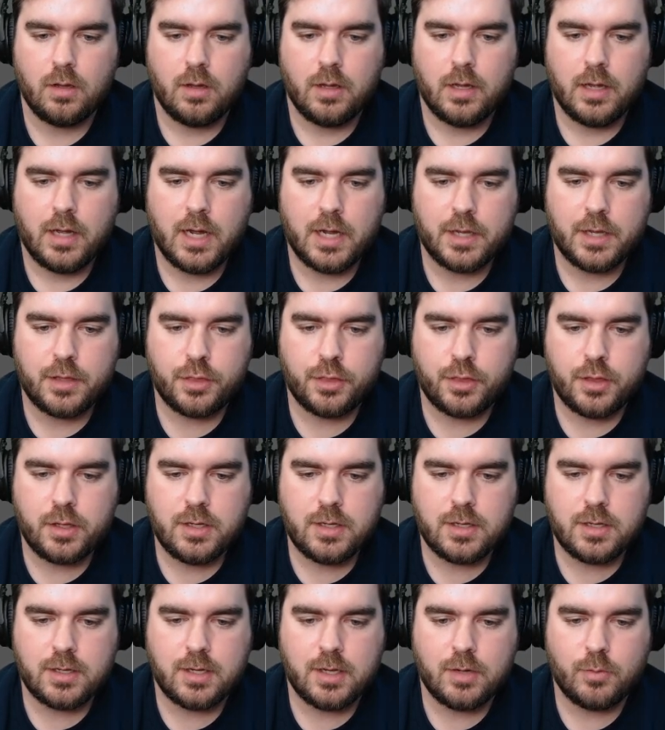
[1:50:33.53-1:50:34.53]
I
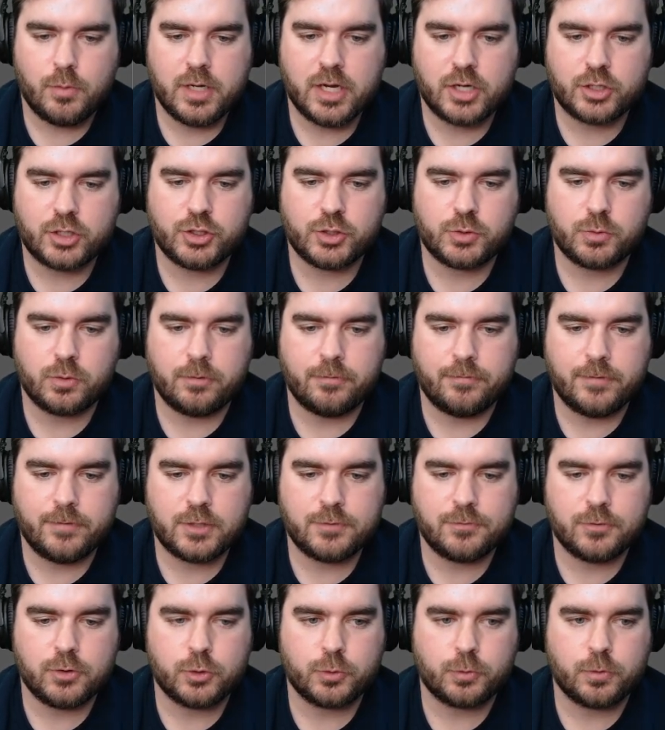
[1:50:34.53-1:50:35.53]
think here we actually just want to fetch
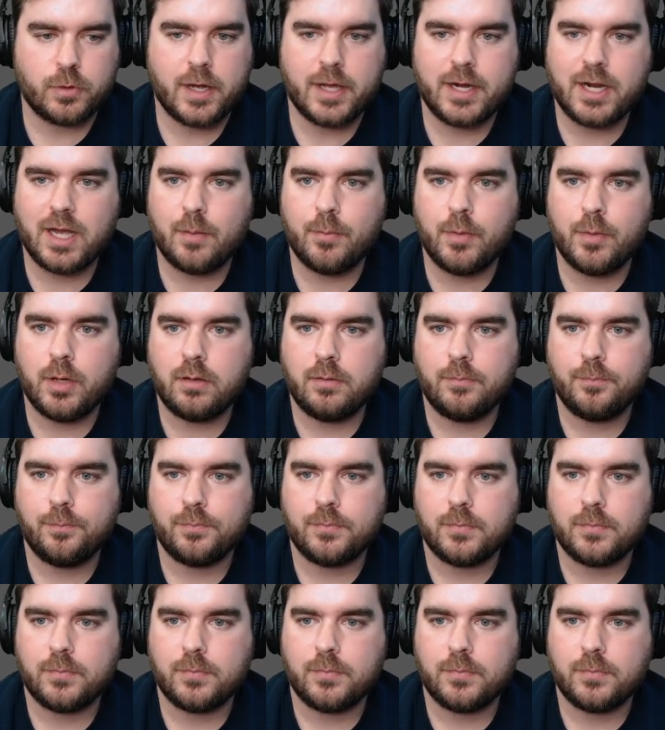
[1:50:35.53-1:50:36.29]
for Dried Arbor